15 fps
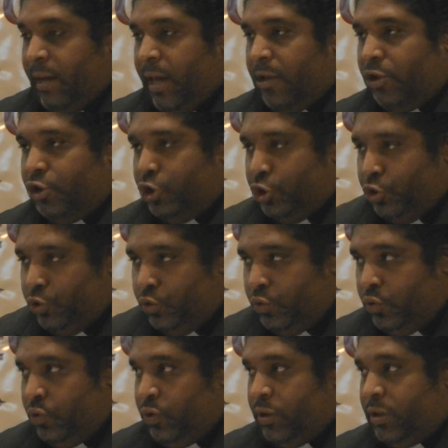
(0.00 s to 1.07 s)
and
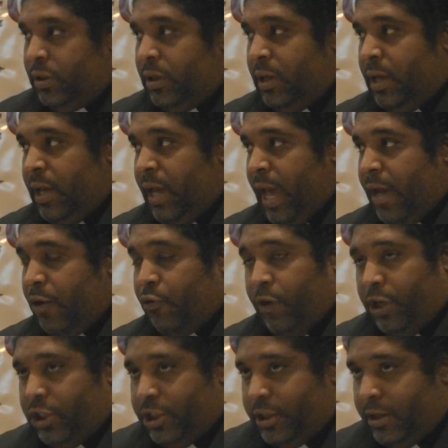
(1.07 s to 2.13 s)
Jews and
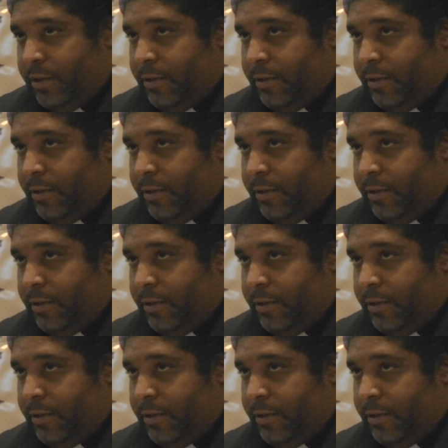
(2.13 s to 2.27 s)
Christians.